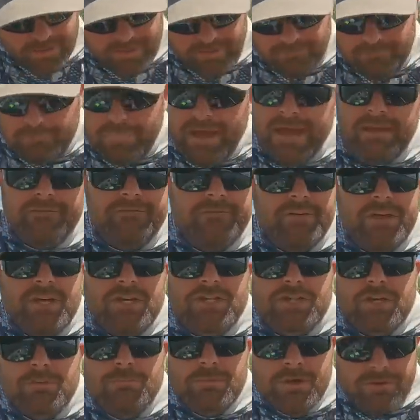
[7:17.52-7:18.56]
the bait
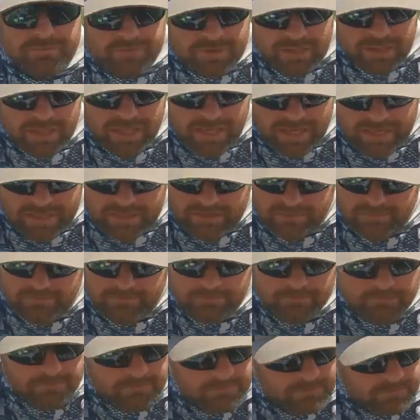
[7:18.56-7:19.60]
fish are moving a lot.
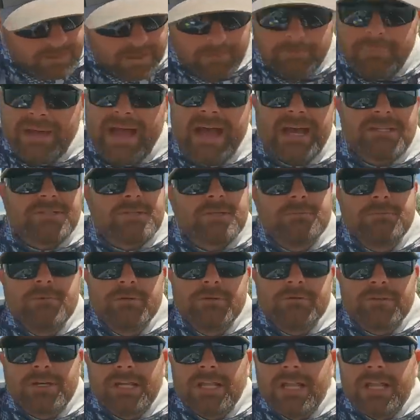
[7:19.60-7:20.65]
The bass are
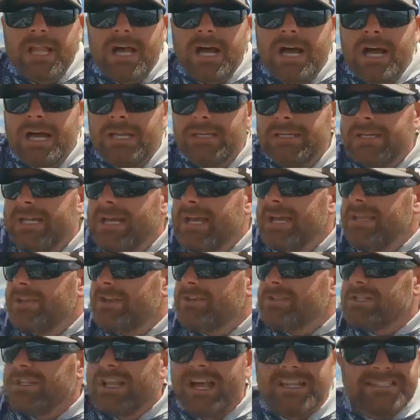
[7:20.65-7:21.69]
moving a lot.
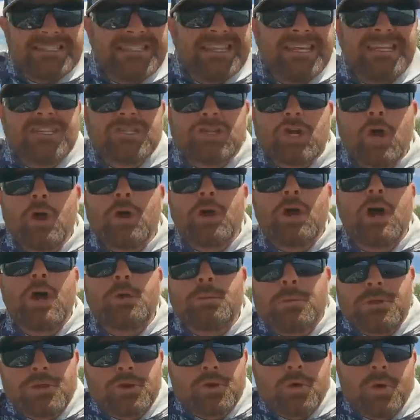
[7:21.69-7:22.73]
There's lots of things going on
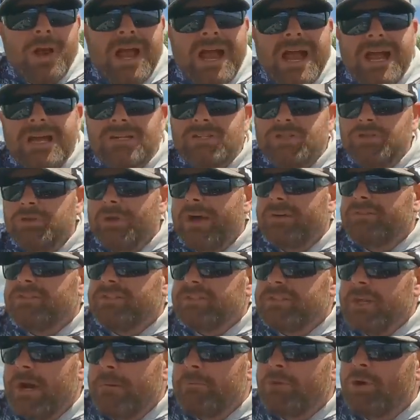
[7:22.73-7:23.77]
with grass. You have
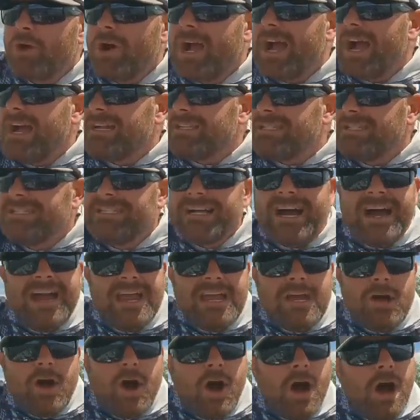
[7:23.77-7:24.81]
some grass
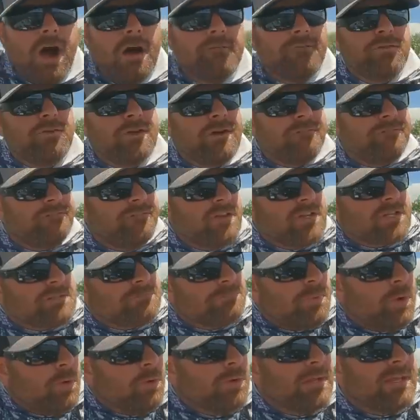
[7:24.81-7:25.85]
dying off. You have fish
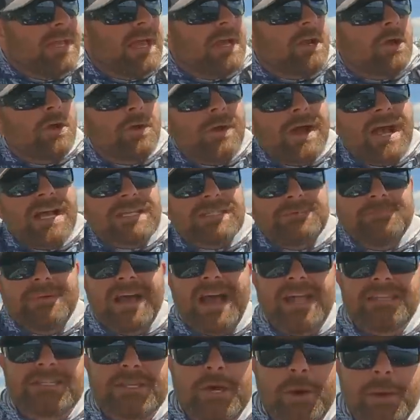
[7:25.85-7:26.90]
pulling out of grass
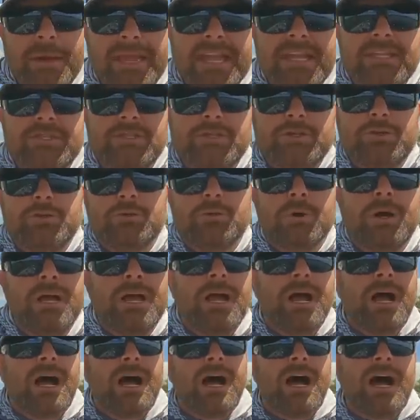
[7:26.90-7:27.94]
mats, going into
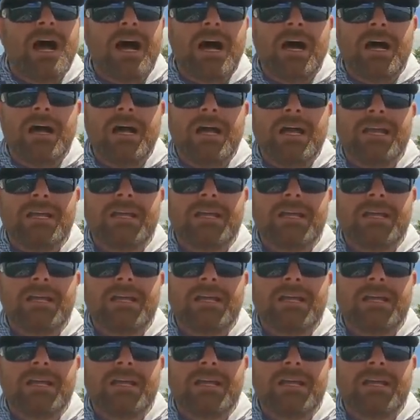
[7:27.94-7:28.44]
uh,